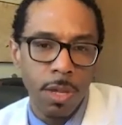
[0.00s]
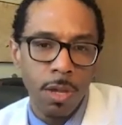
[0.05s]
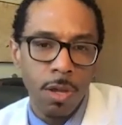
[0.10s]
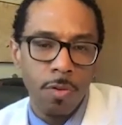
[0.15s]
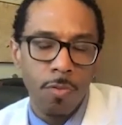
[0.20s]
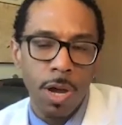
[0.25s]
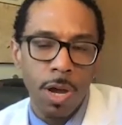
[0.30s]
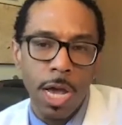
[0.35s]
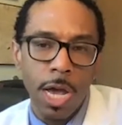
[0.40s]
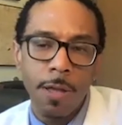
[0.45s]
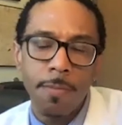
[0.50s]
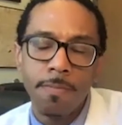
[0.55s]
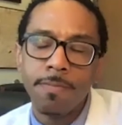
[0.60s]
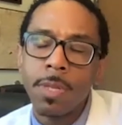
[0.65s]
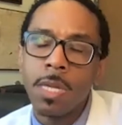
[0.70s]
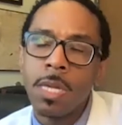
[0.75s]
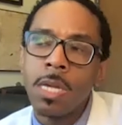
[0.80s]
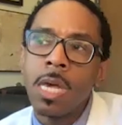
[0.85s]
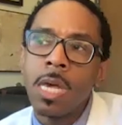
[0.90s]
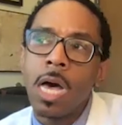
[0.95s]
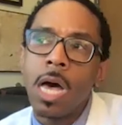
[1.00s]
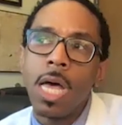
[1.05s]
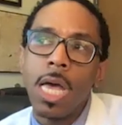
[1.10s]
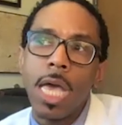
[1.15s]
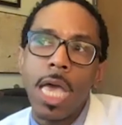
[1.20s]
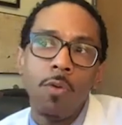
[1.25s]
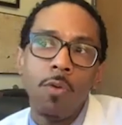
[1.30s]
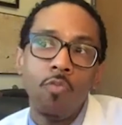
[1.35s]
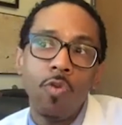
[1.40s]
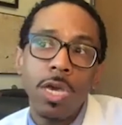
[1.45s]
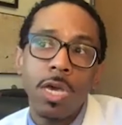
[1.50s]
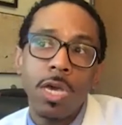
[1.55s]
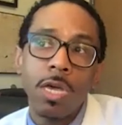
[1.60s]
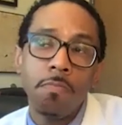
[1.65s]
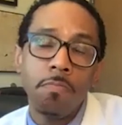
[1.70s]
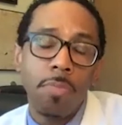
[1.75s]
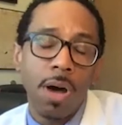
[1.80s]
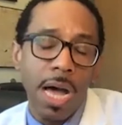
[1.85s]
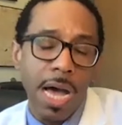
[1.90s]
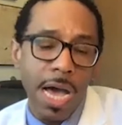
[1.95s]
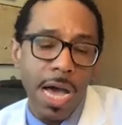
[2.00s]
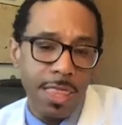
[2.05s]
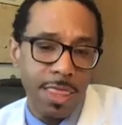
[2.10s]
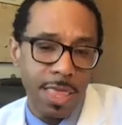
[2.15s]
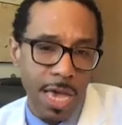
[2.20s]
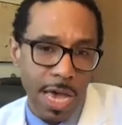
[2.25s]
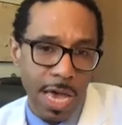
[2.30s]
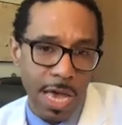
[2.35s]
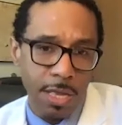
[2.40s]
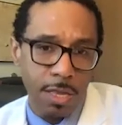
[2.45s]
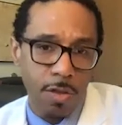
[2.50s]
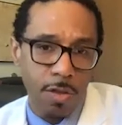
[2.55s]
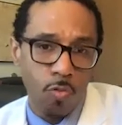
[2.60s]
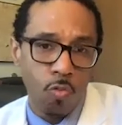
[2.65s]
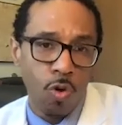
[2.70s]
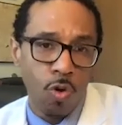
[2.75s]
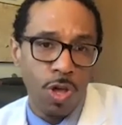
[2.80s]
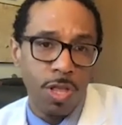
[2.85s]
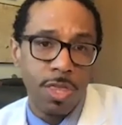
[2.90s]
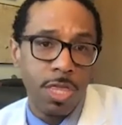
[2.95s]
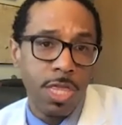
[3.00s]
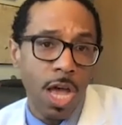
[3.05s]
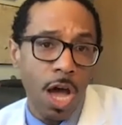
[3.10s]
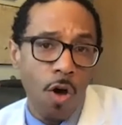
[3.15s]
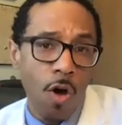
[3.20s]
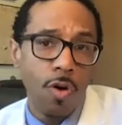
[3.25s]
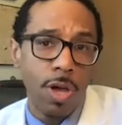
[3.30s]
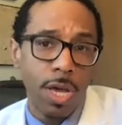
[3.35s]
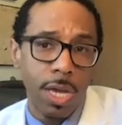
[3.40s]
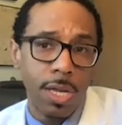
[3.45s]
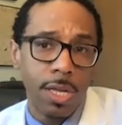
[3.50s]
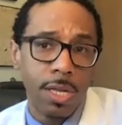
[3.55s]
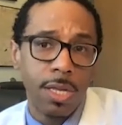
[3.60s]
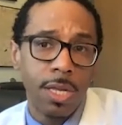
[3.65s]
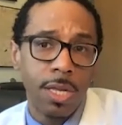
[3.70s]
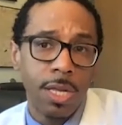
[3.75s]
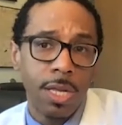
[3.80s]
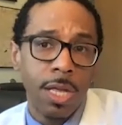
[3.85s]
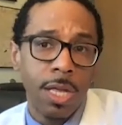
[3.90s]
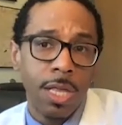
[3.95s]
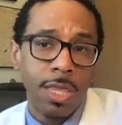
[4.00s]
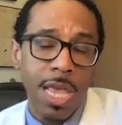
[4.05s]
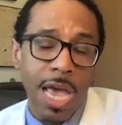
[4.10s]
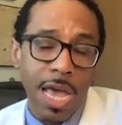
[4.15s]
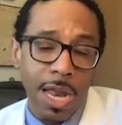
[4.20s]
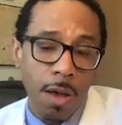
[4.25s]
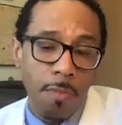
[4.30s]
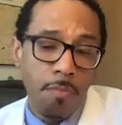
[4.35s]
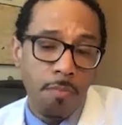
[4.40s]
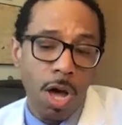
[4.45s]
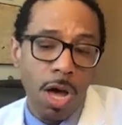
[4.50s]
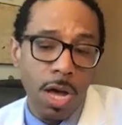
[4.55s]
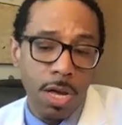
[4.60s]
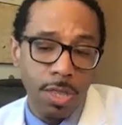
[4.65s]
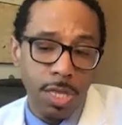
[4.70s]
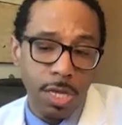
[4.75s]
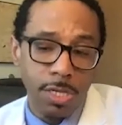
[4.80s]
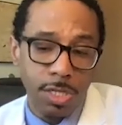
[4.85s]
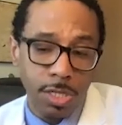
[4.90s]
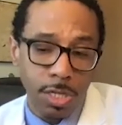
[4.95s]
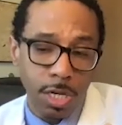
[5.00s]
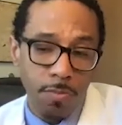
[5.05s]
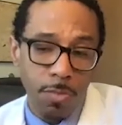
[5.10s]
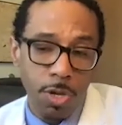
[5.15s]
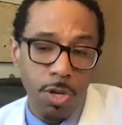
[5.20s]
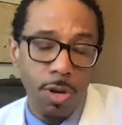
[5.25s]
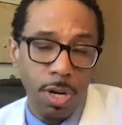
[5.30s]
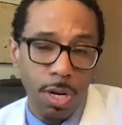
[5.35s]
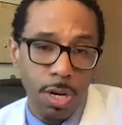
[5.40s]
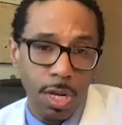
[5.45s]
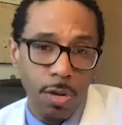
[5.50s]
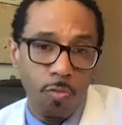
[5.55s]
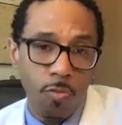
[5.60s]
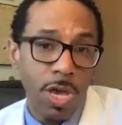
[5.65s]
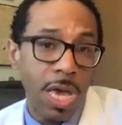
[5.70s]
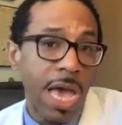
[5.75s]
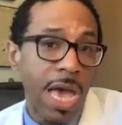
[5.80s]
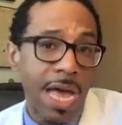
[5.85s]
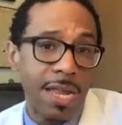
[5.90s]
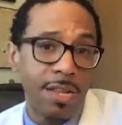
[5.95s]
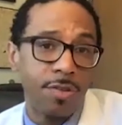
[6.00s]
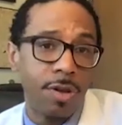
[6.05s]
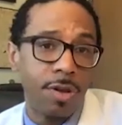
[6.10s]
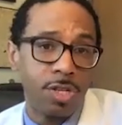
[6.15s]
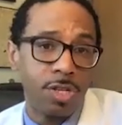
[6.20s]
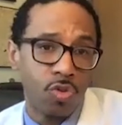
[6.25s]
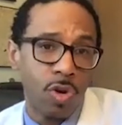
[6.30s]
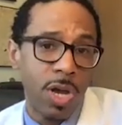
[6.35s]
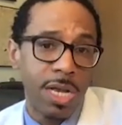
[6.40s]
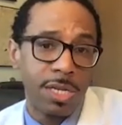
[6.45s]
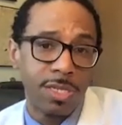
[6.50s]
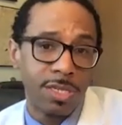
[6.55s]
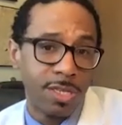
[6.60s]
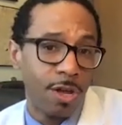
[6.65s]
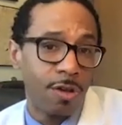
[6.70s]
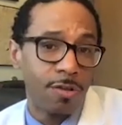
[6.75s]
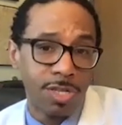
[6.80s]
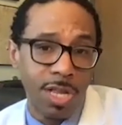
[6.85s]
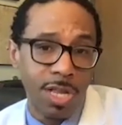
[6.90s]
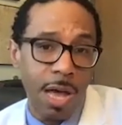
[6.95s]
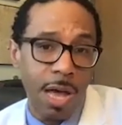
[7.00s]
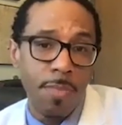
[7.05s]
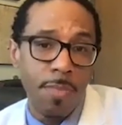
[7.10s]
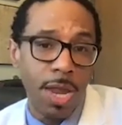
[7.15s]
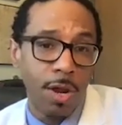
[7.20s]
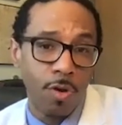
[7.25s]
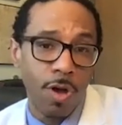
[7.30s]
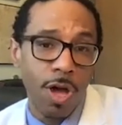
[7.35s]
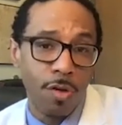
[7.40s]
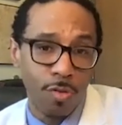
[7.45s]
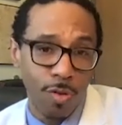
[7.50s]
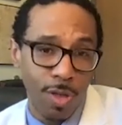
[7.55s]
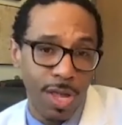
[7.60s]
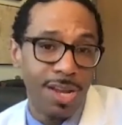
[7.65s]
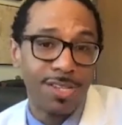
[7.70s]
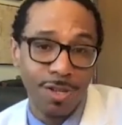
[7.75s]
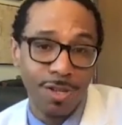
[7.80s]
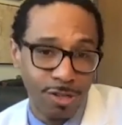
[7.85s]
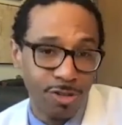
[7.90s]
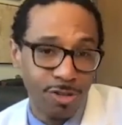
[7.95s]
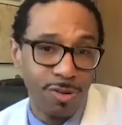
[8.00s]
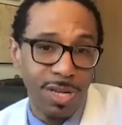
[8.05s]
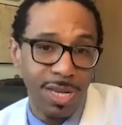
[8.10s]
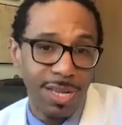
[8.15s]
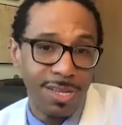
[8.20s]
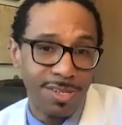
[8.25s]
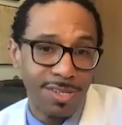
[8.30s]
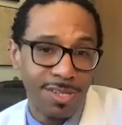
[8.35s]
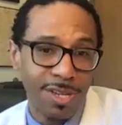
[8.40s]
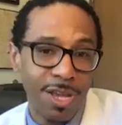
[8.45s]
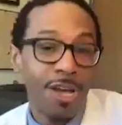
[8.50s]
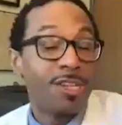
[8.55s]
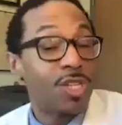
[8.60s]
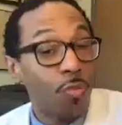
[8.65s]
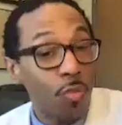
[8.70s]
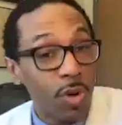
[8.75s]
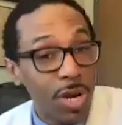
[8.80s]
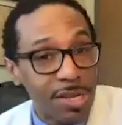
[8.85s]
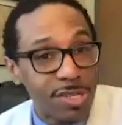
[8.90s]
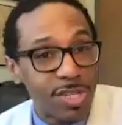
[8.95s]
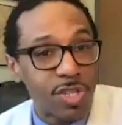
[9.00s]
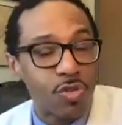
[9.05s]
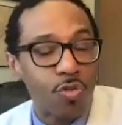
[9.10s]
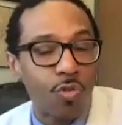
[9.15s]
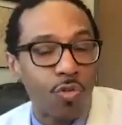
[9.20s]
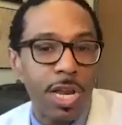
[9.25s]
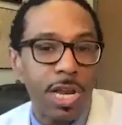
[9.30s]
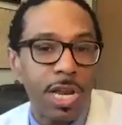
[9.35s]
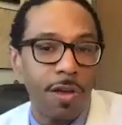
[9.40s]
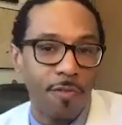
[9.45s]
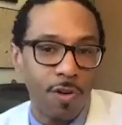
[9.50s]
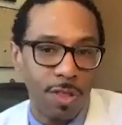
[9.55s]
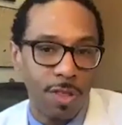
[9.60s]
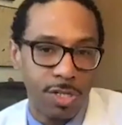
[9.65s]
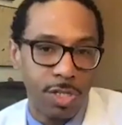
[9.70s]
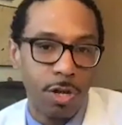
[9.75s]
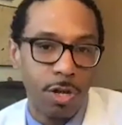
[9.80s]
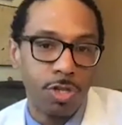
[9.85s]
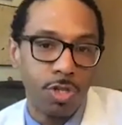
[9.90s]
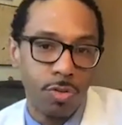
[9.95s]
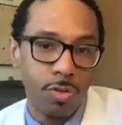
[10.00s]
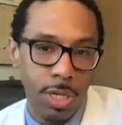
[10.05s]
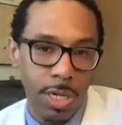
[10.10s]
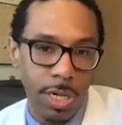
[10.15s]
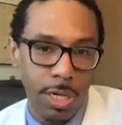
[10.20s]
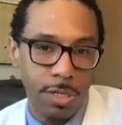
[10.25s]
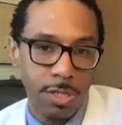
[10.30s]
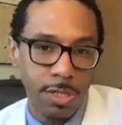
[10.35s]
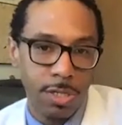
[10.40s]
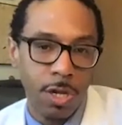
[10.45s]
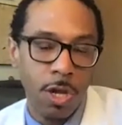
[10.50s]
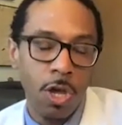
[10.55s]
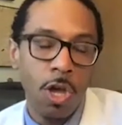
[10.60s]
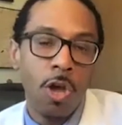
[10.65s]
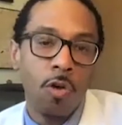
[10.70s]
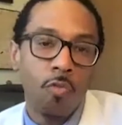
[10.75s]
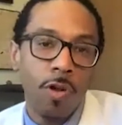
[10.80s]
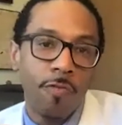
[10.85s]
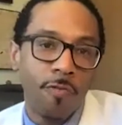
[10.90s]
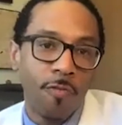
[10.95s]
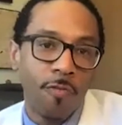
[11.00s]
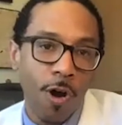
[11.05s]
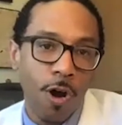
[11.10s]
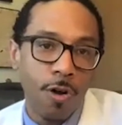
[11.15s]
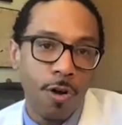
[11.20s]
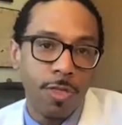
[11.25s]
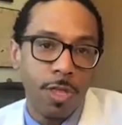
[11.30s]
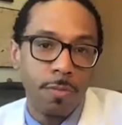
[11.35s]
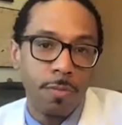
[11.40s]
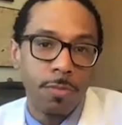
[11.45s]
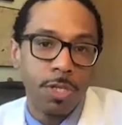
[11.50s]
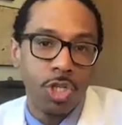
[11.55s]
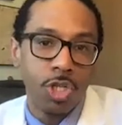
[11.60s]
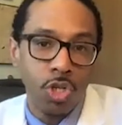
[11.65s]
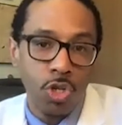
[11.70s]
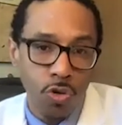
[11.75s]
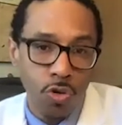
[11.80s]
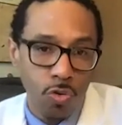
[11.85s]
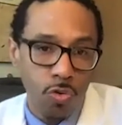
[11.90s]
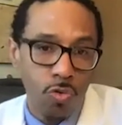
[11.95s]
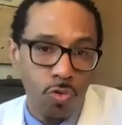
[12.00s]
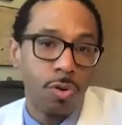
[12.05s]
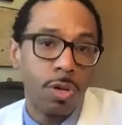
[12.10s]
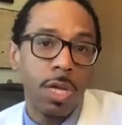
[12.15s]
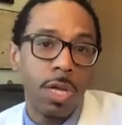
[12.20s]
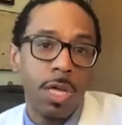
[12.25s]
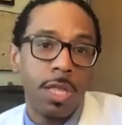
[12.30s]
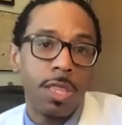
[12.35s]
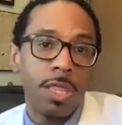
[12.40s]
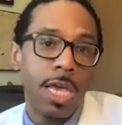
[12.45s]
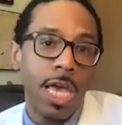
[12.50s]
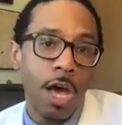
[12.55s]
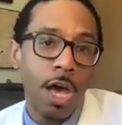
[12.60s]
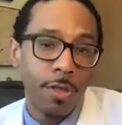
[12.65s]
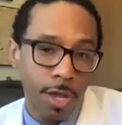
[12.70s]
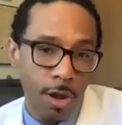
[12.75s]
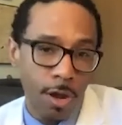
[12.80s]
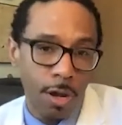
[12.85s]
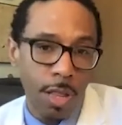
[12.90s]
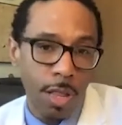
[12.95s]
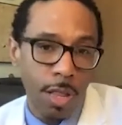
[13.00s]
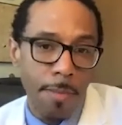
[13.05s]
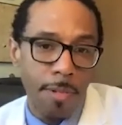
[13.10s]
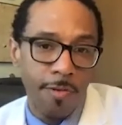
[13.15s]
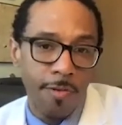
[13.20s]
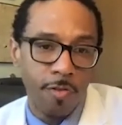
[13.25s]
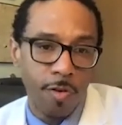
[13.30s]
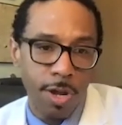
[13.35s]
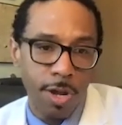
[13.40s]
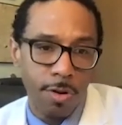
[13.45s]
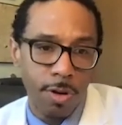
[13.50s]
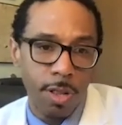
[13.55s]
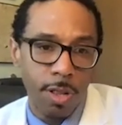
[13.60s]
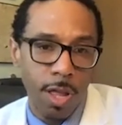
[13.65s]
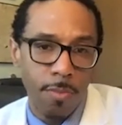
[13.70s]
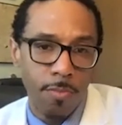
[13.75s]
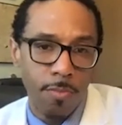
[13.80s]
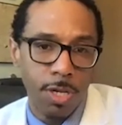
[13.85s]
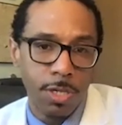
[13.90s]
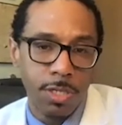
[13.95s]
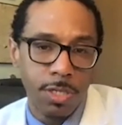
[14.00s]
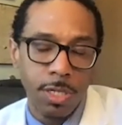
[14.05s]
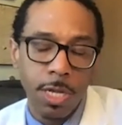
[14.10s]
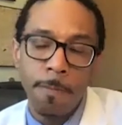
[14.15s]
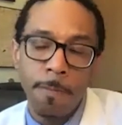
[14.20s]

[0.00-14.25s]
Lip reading: right? And we combine that with knowing that among this community, we had to address those non-medical health related social needs. So we did screening for the social needs, referred them to the Healthcare Collaborative of Greater Columbus.